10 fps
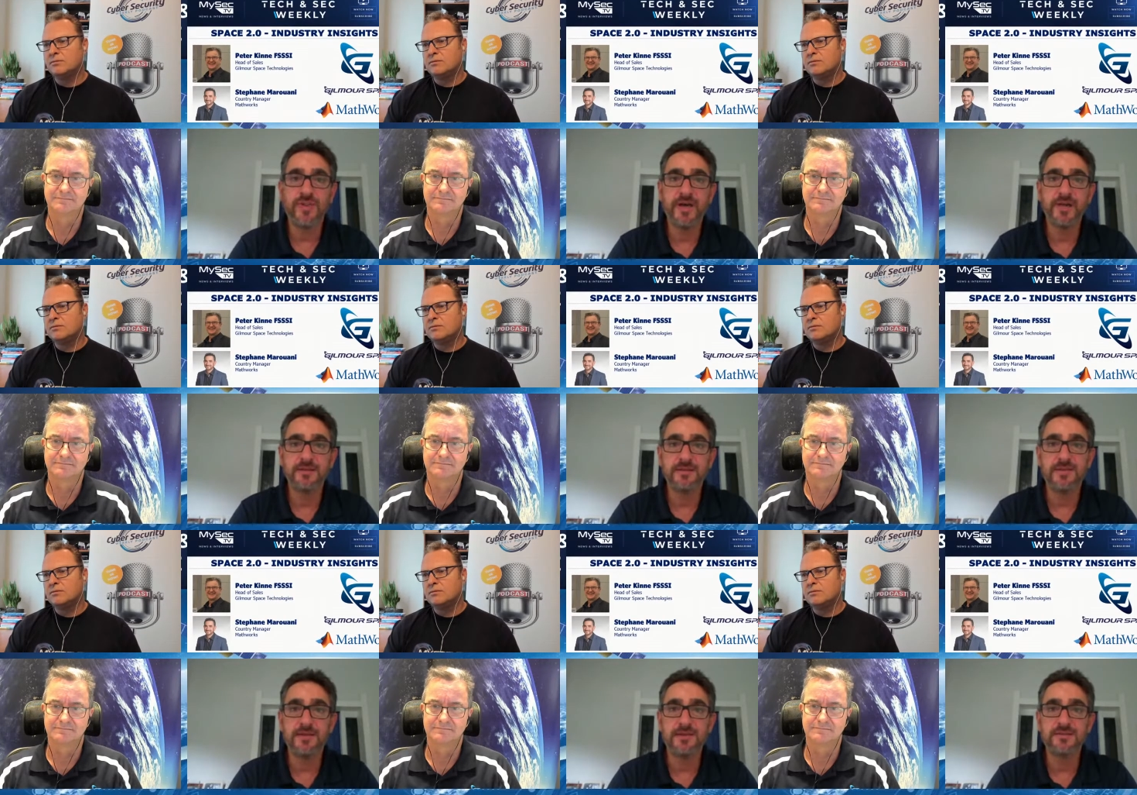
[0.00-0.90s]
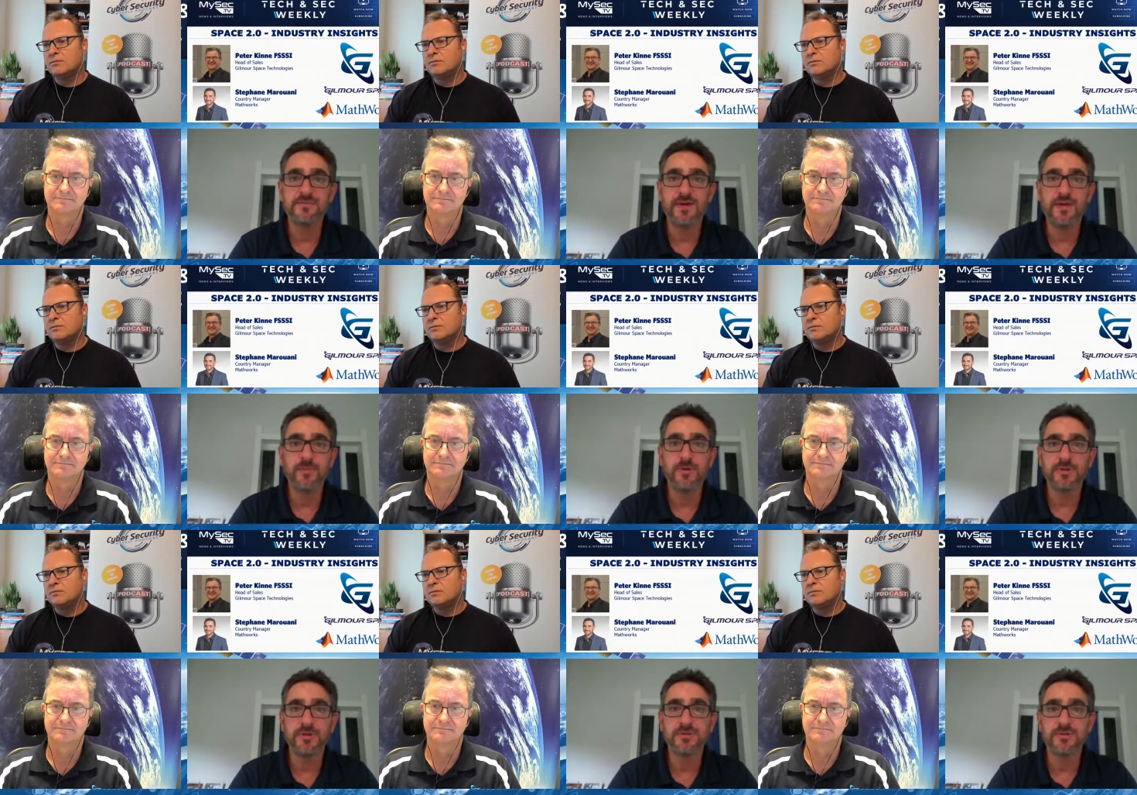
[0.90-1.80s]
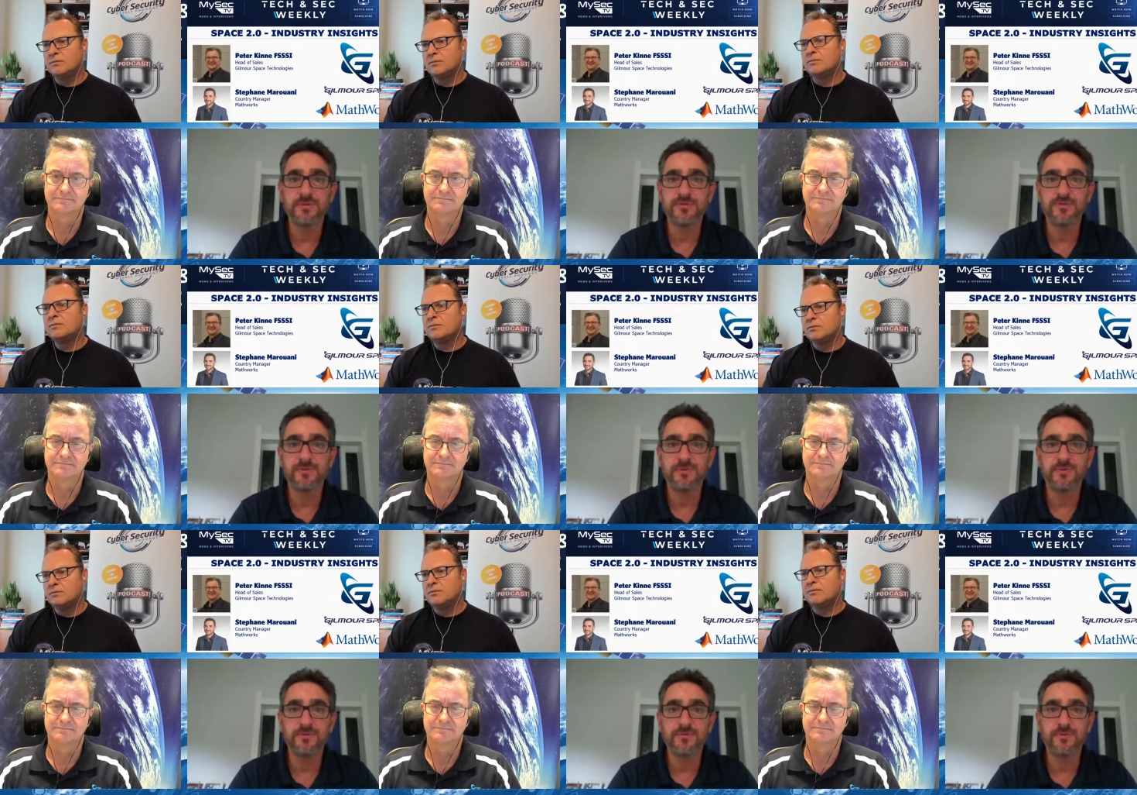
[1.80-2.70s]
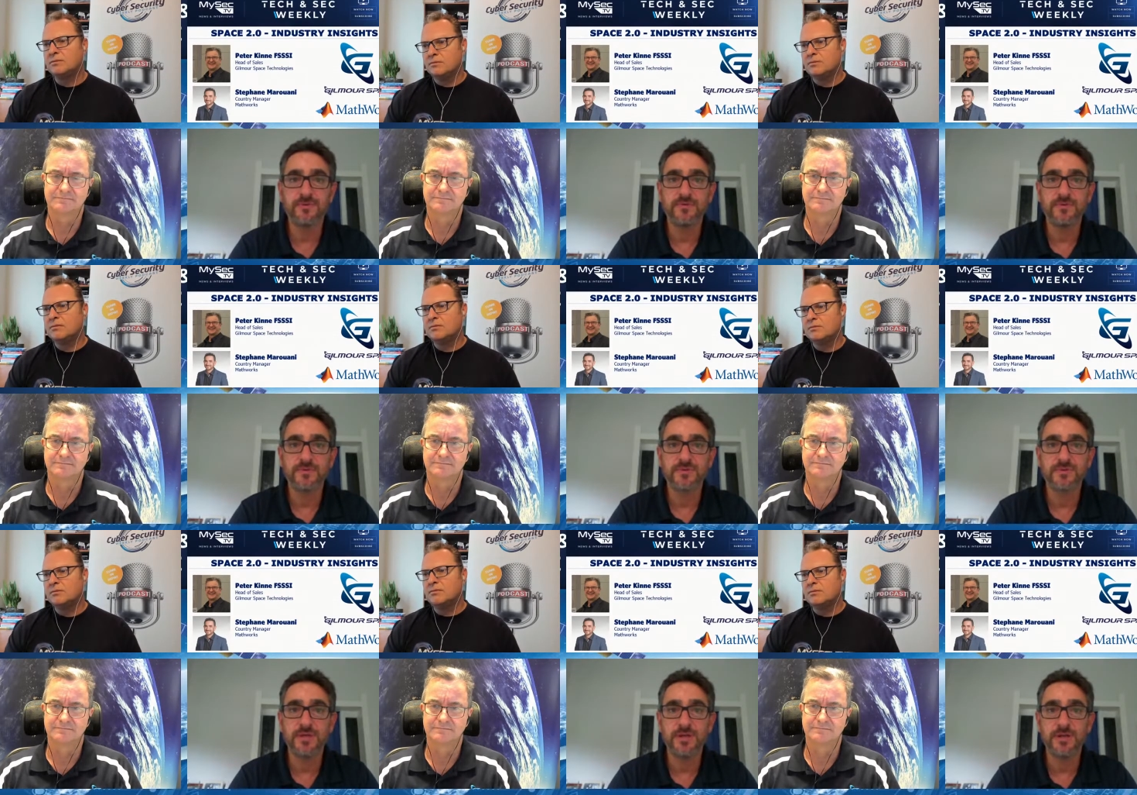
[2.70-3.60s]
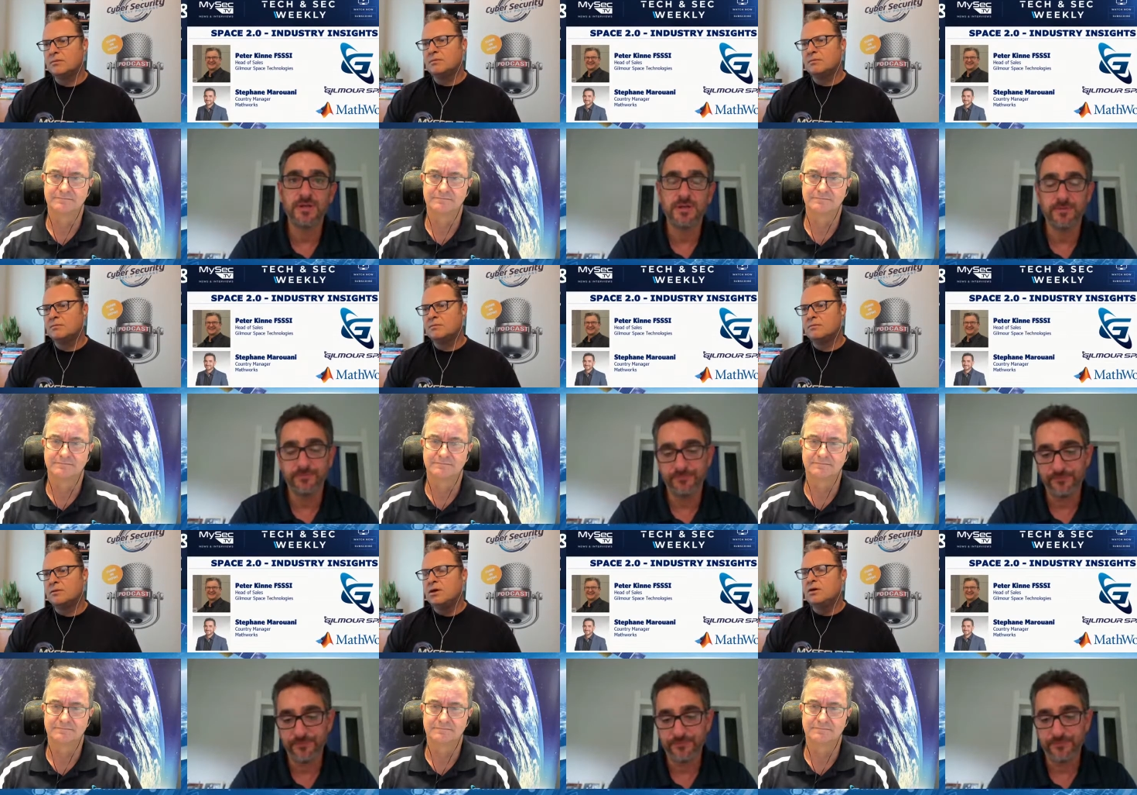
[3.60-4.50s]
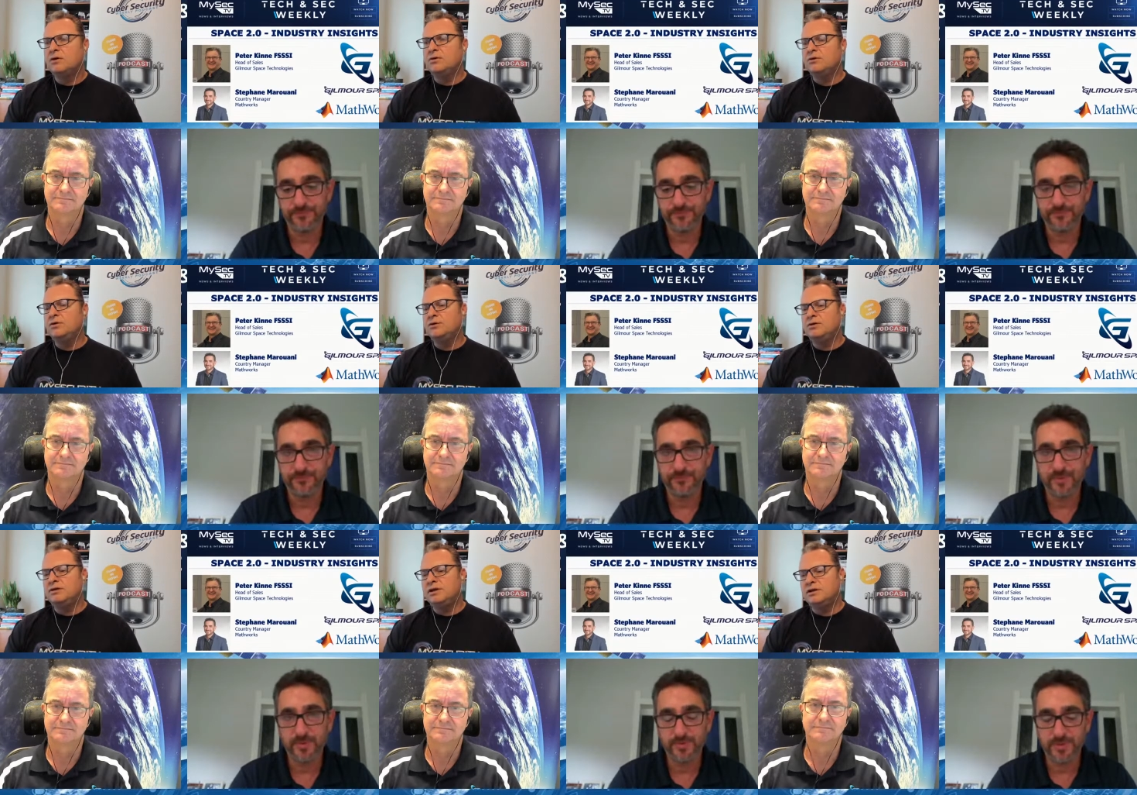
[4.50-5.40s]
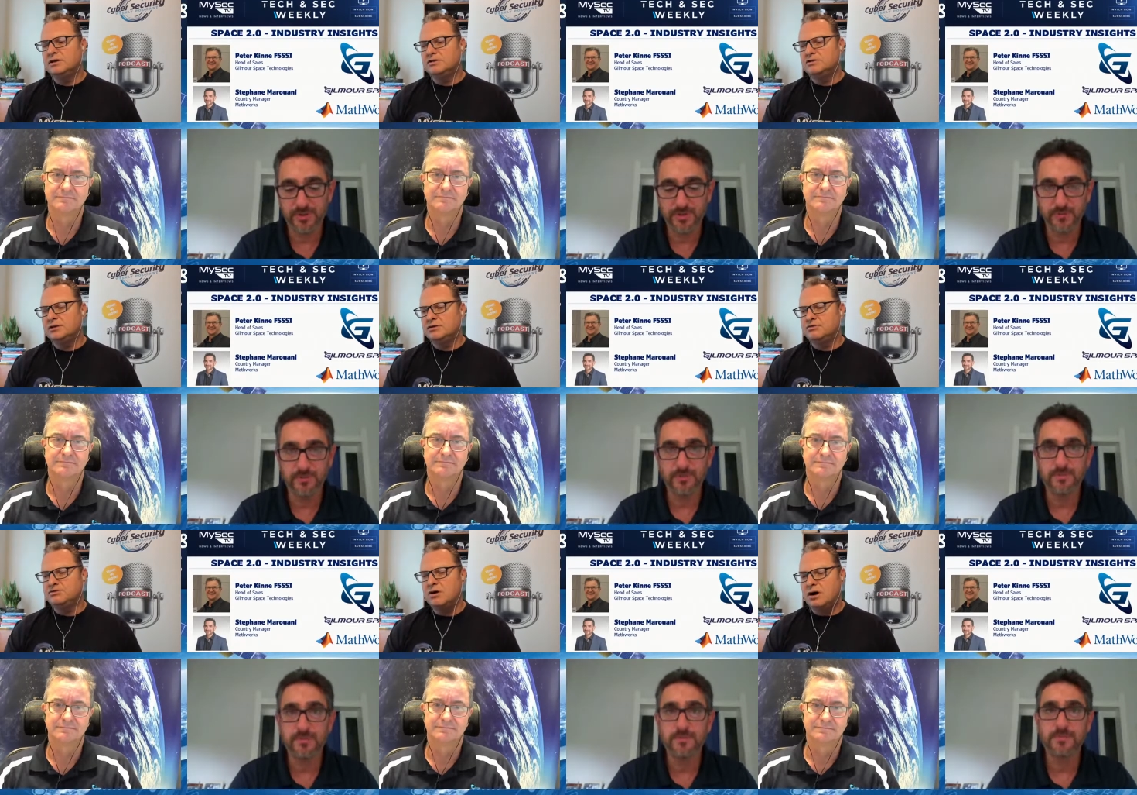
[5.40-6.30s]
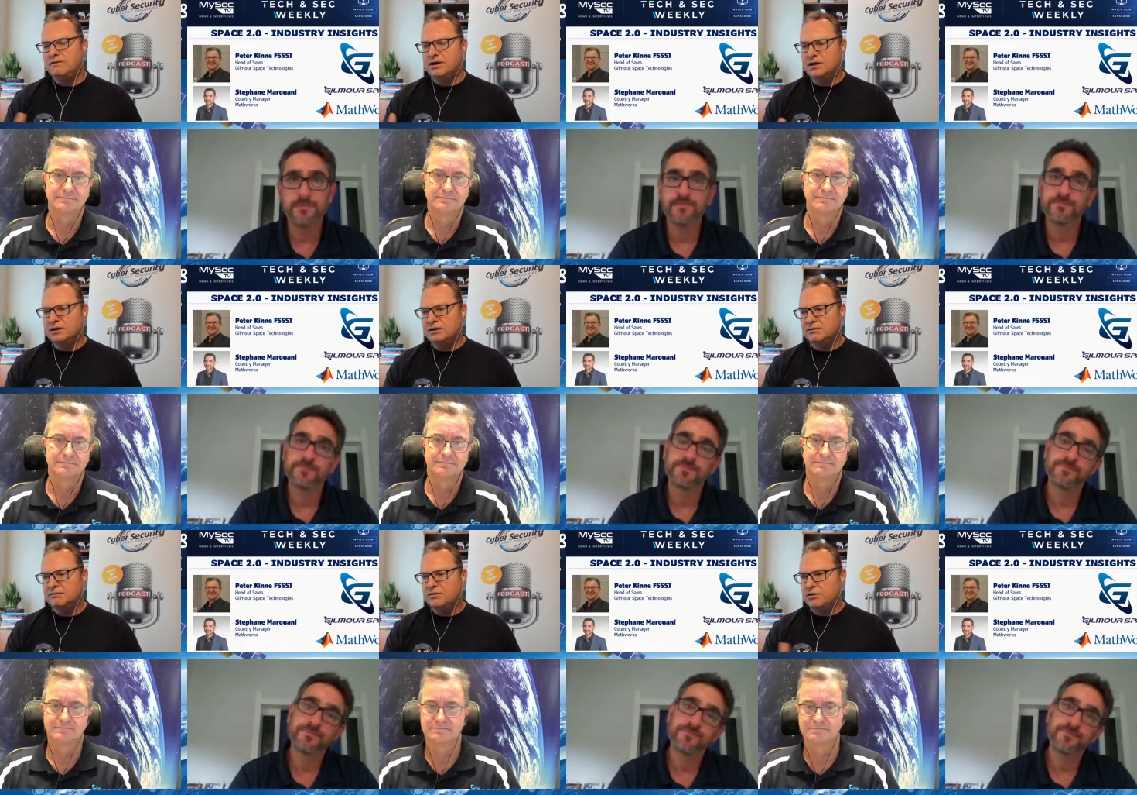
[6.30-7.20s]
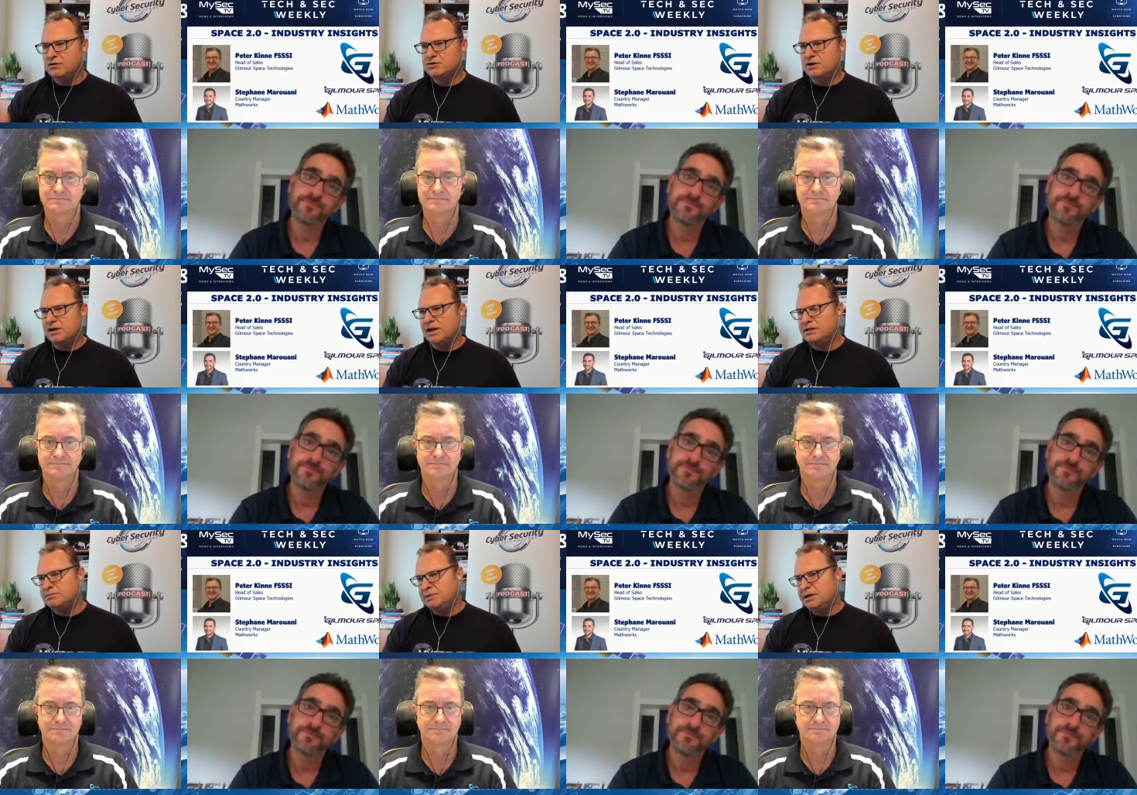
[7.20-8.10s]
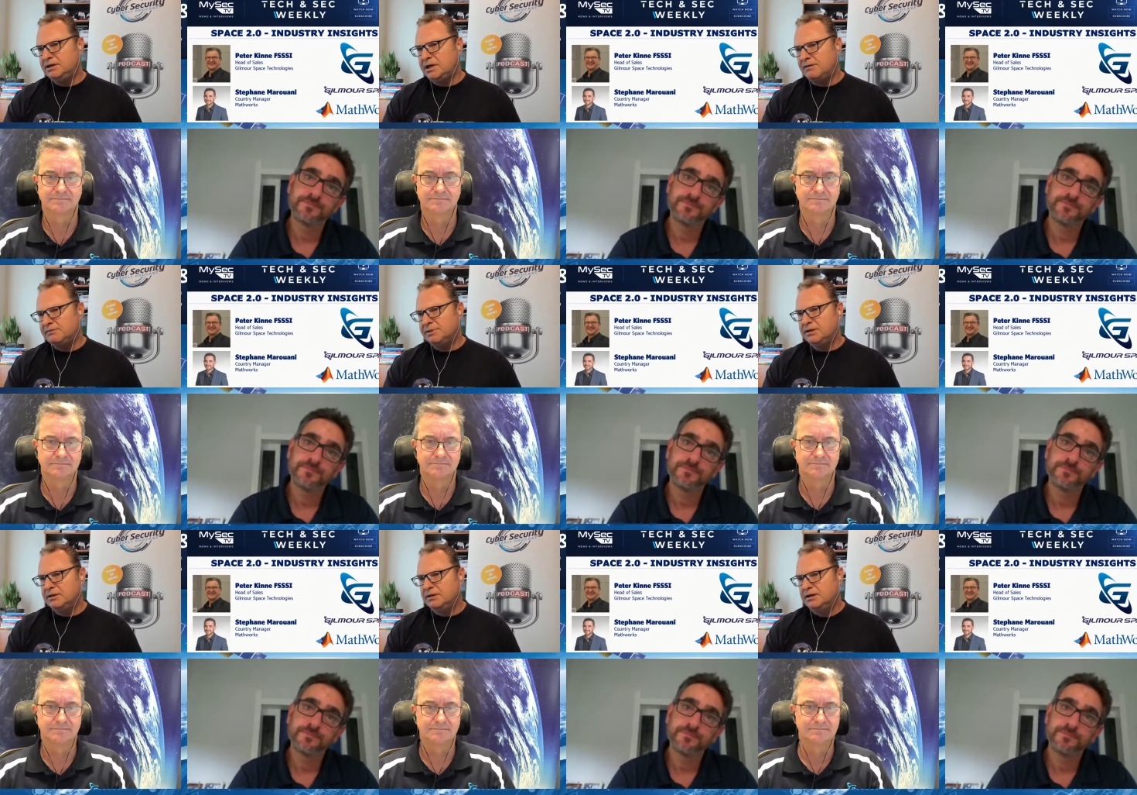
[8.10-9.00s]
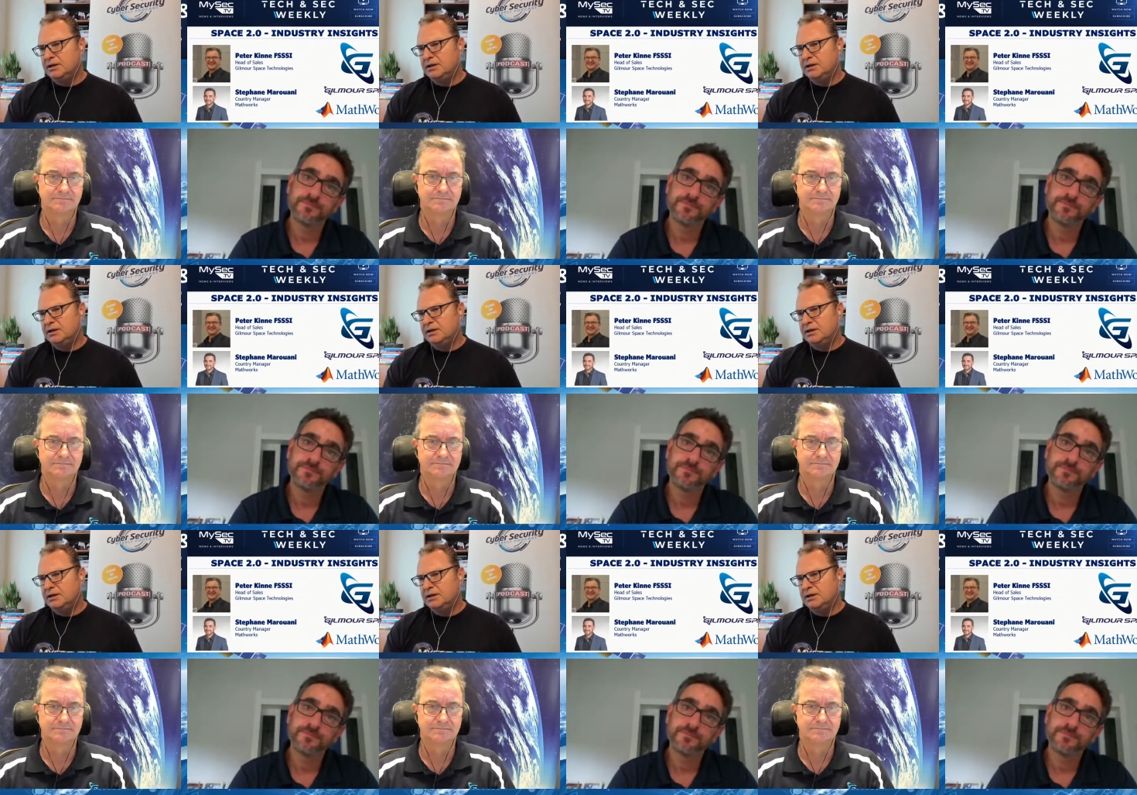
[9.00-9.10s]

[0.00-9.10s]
Speaker 1: there is a viable industry for for, for Australia. Um,
Speaker 2: who who do you think is is driving it for Australia? Has it been government,